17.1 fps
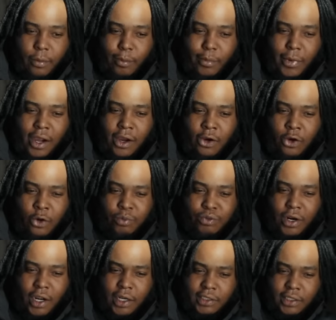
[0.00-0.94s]
My whole
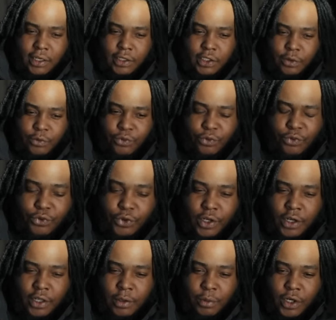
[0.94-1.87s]
process of
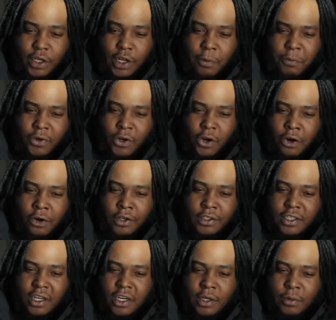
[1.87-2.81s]
really becoming the
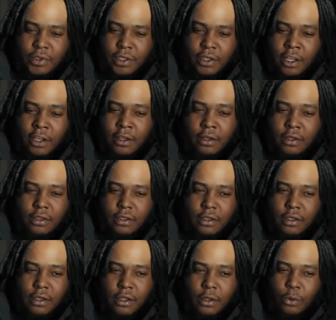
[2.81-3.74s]
artist I am today
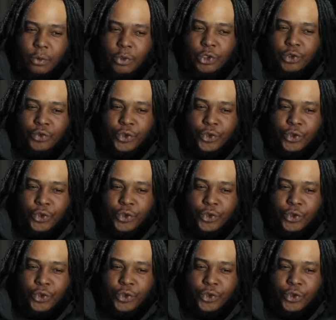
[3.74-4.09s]
was